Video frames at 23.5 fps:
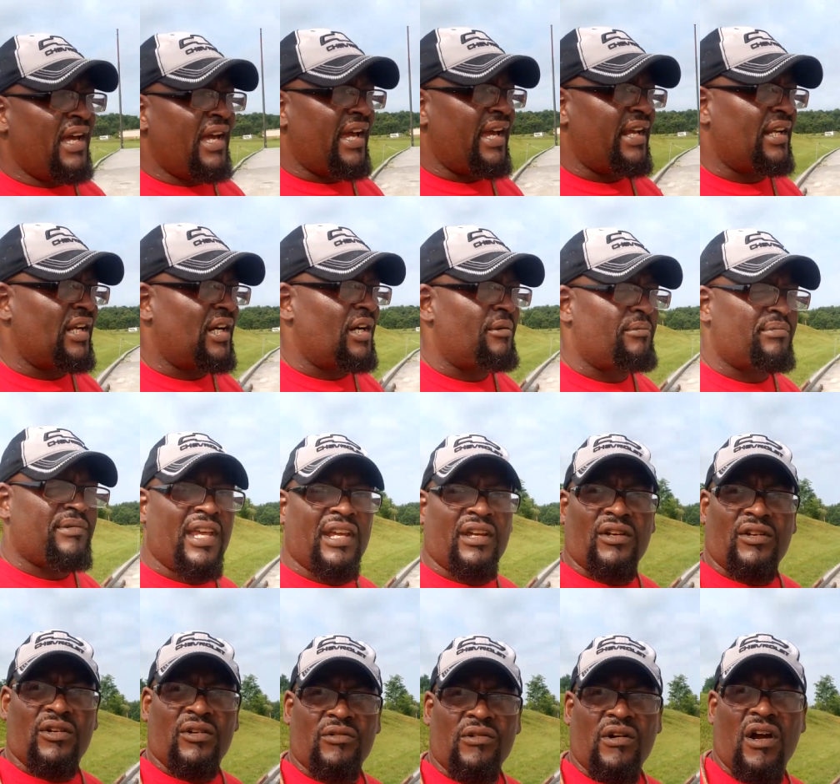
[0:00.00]
and take
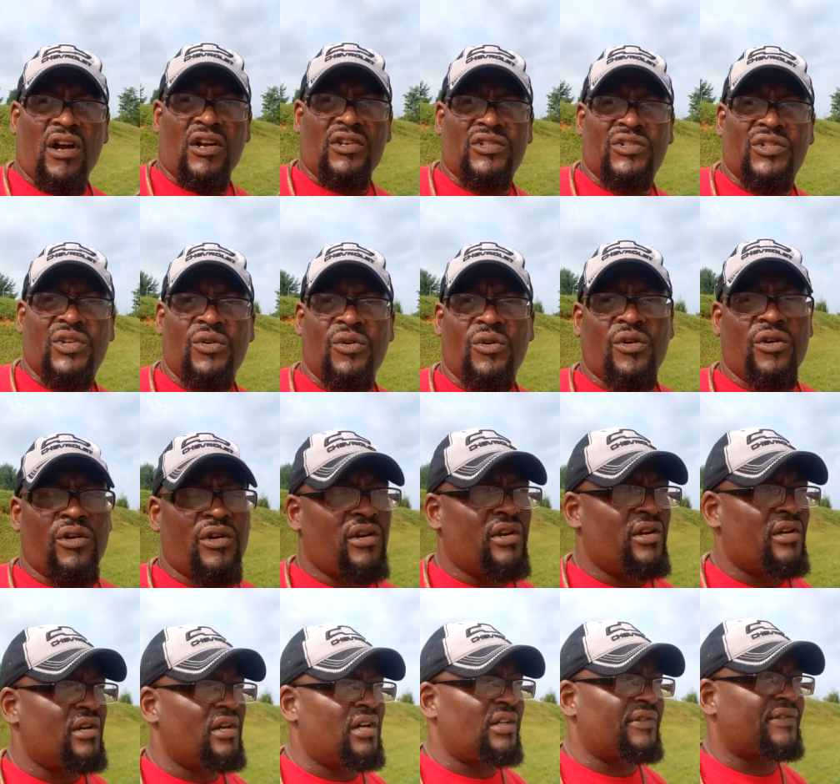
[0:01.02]
a garage tour
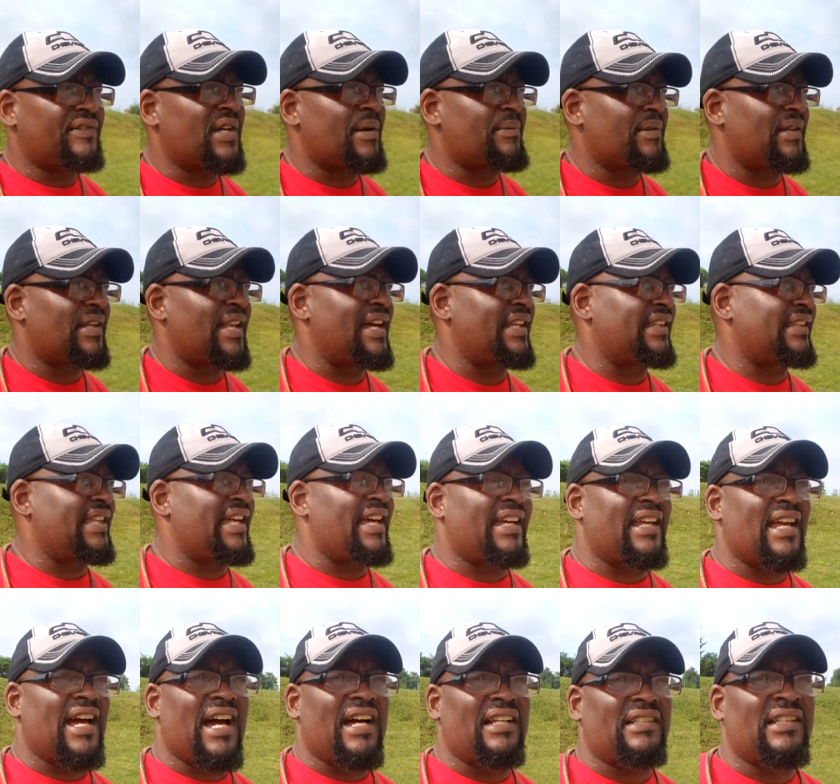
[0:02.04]
or something like that,
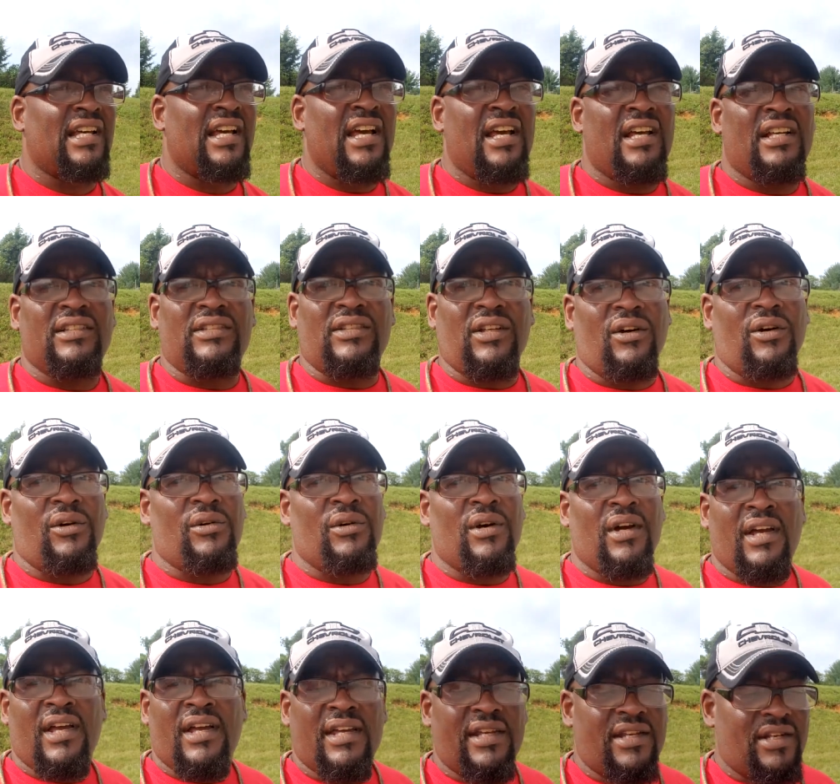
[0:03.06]
guys. So,
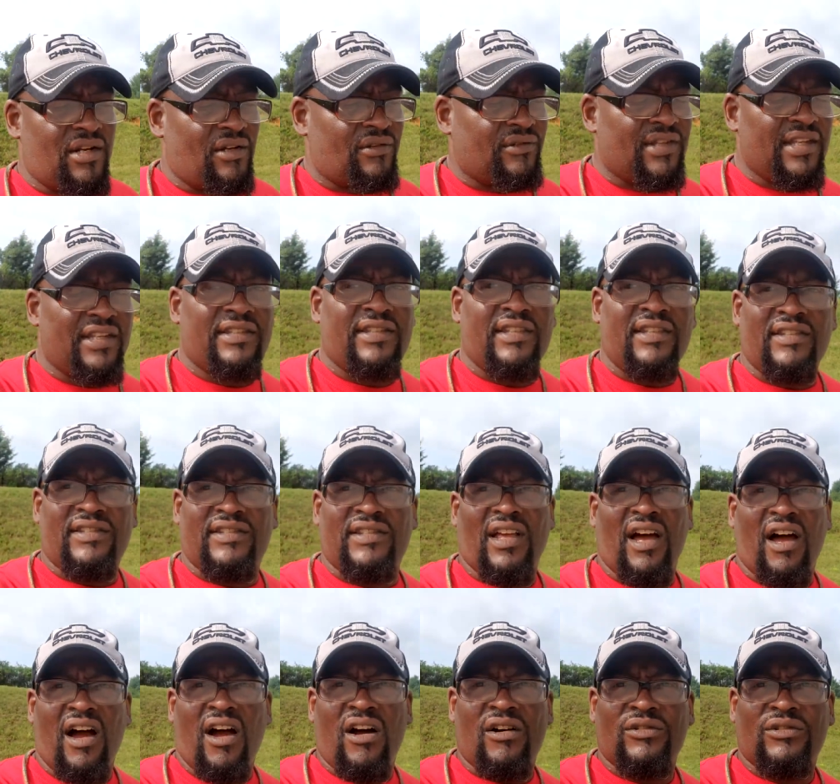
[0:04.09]
you know, this is
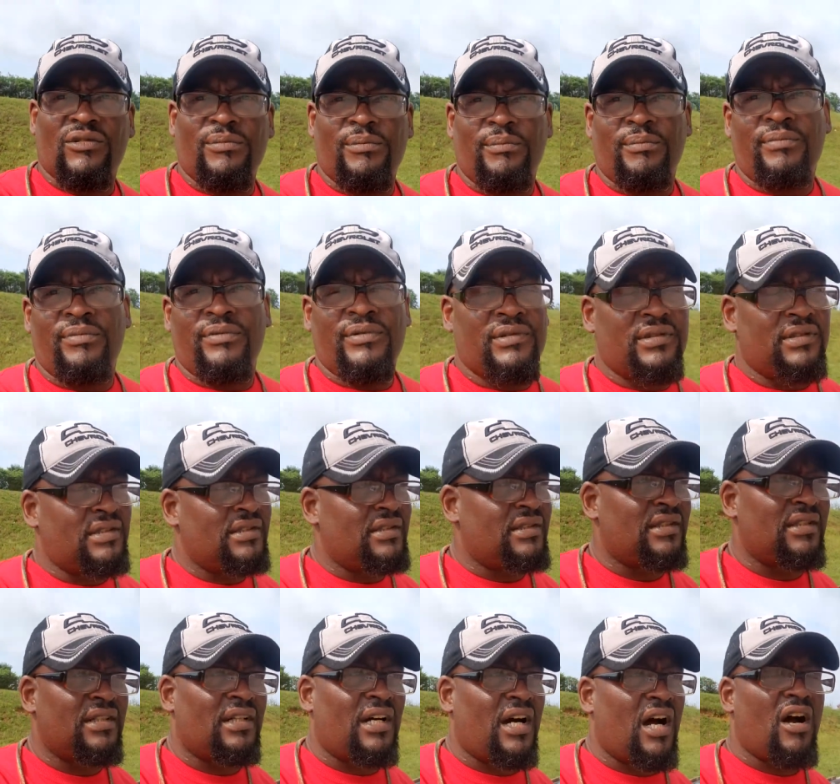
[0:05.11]
awesome,
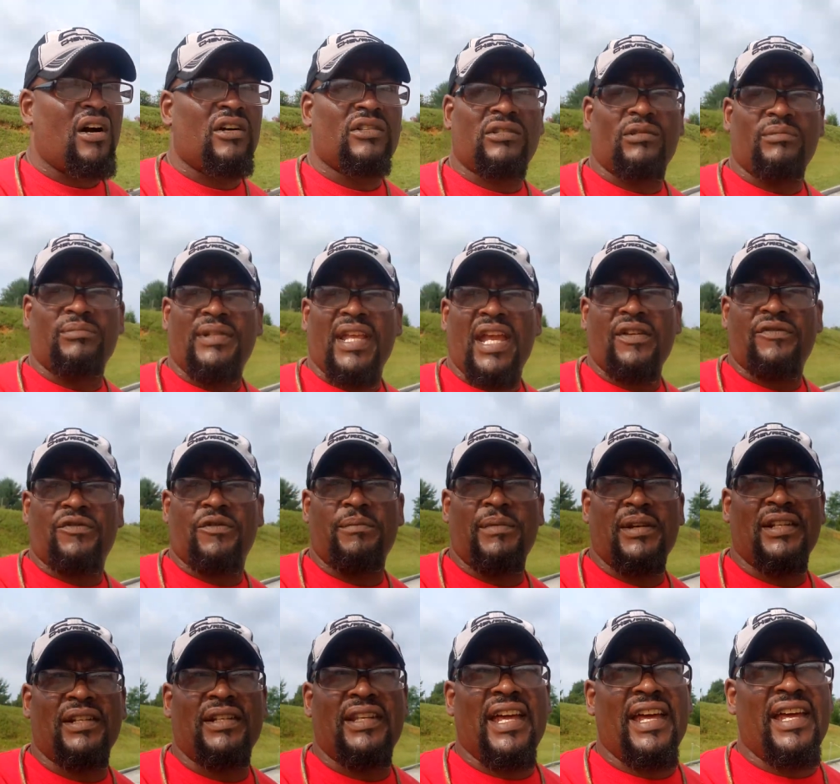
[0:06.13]
an awesome day for
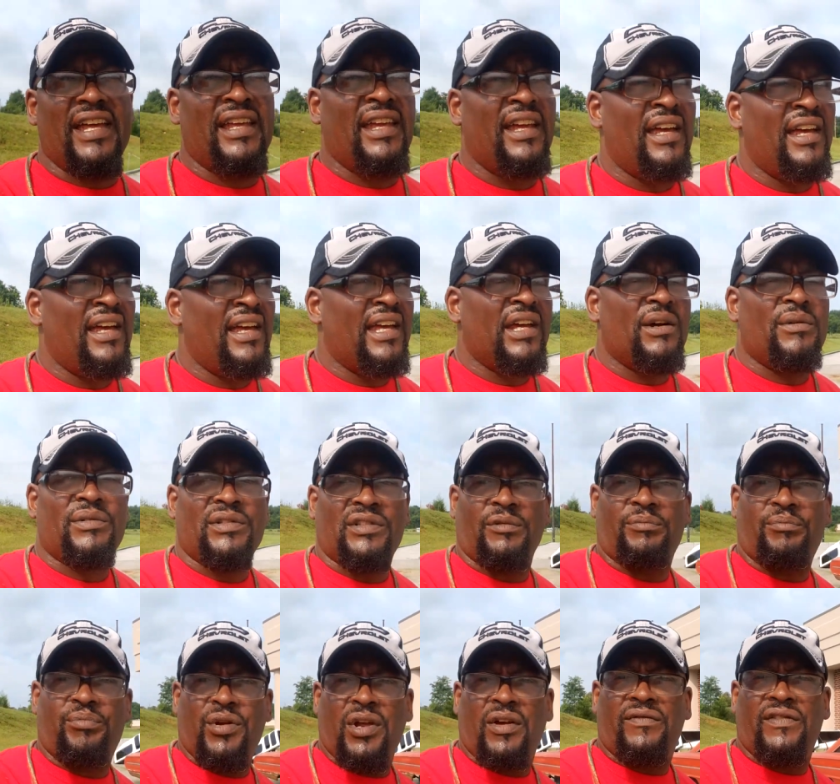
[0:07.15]
me today. It was a
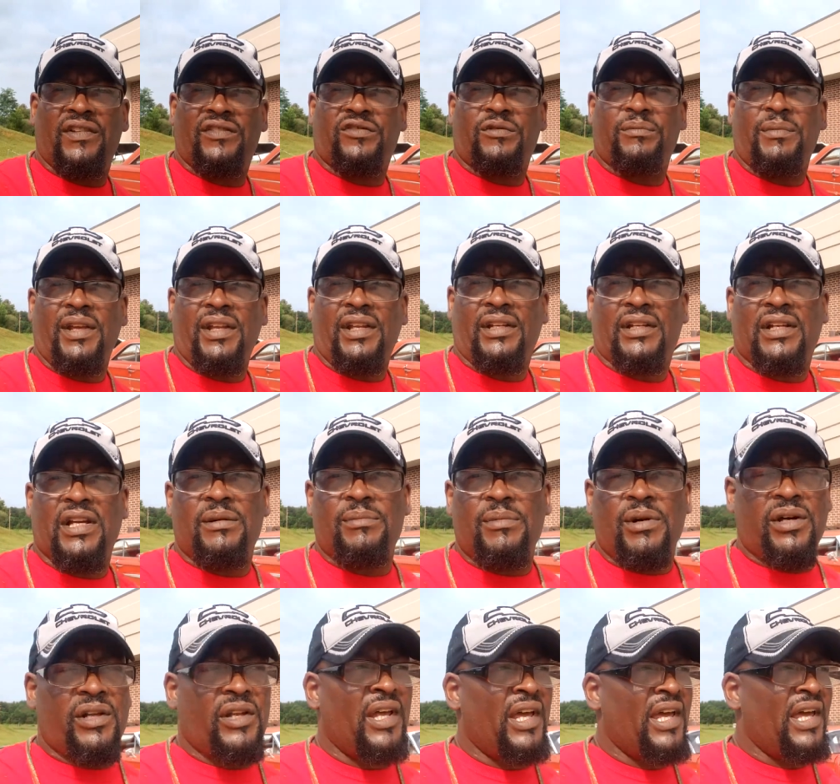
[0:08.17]
privilege for me to come
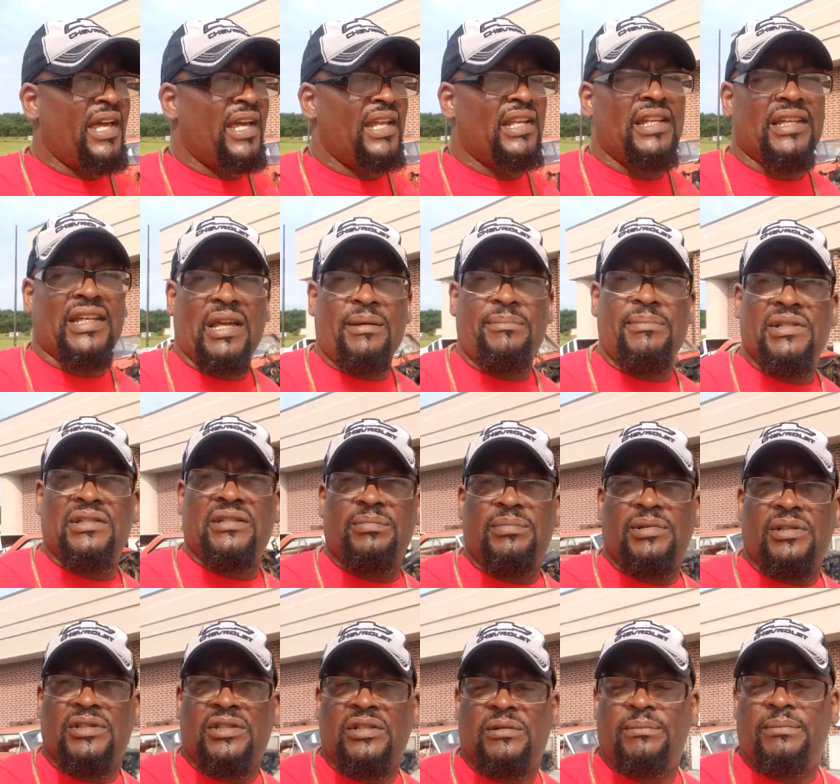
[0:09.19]
on and look at Mr.
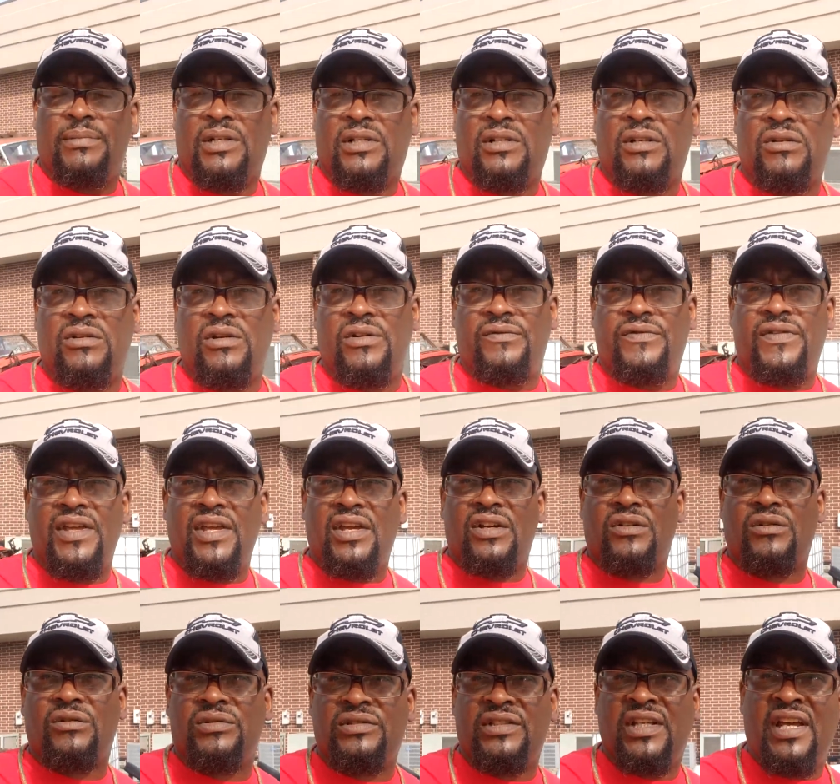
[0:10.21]
McClure
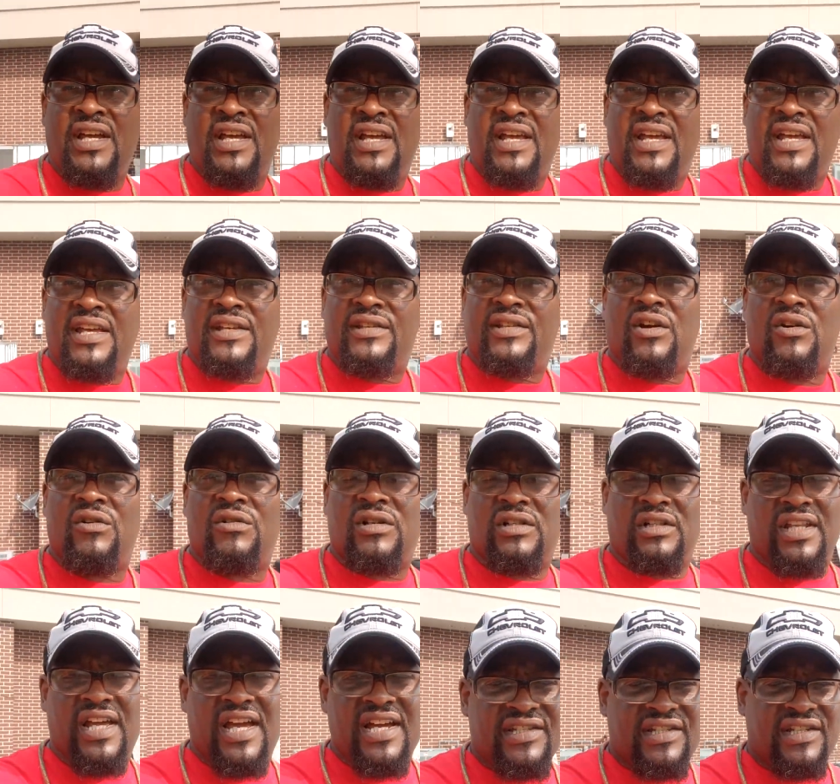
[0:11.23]
vehicles, his whole
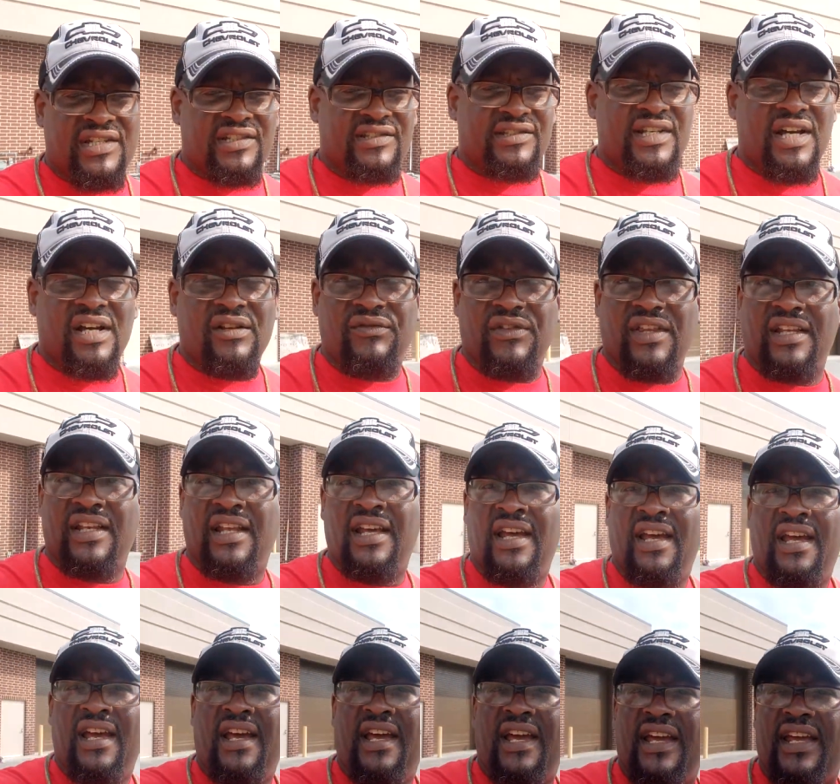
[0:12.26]
collection and stuff that
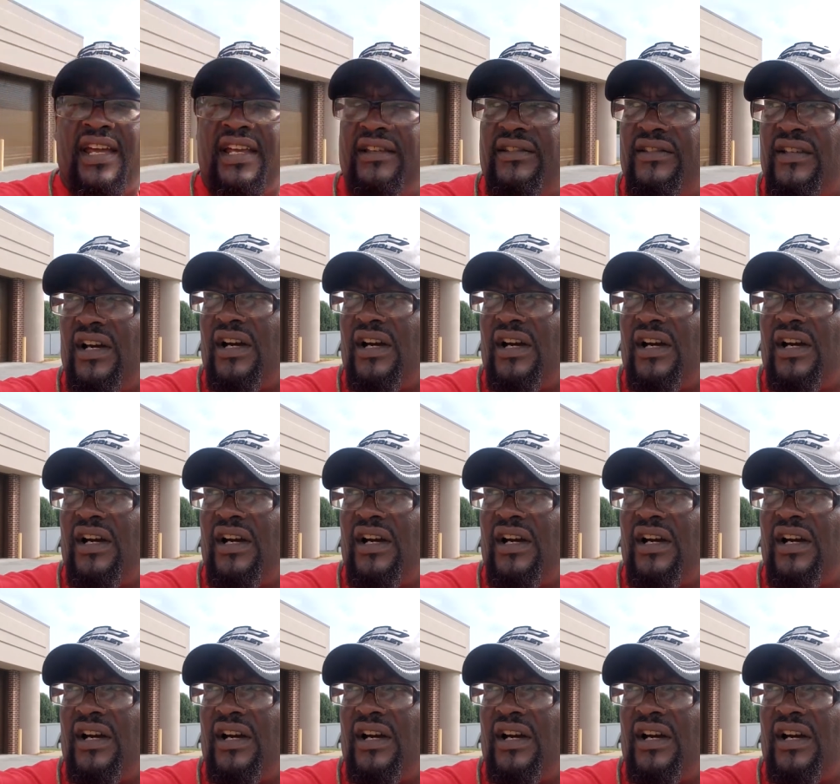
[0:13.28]
he's